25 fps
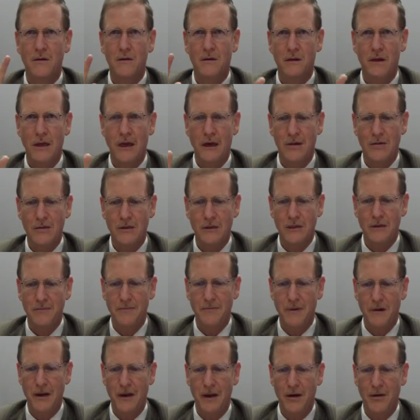in our
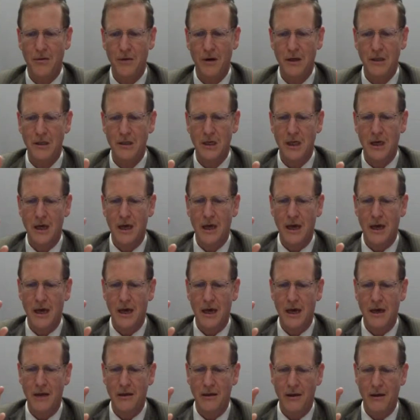simple language,
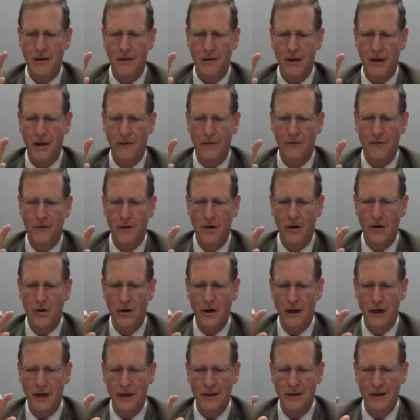and
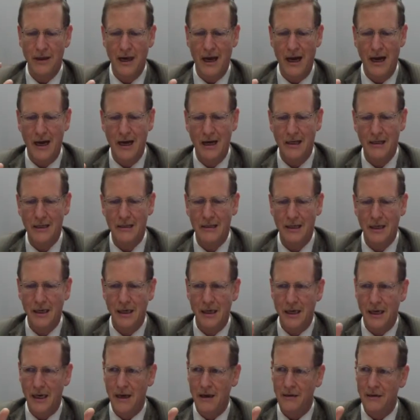therefore at night
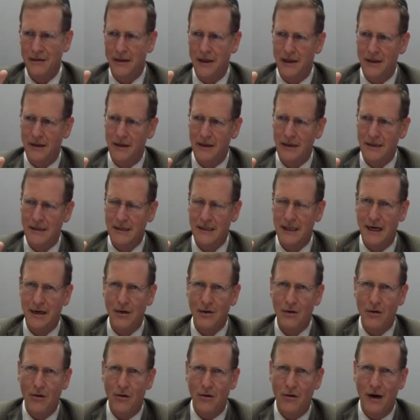the, the
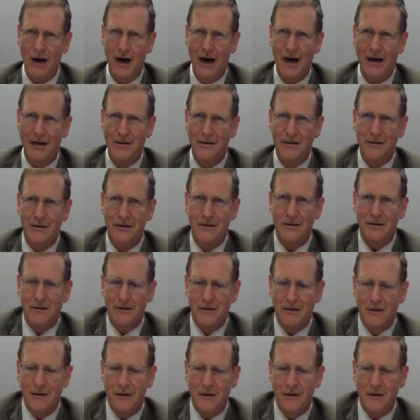sun go under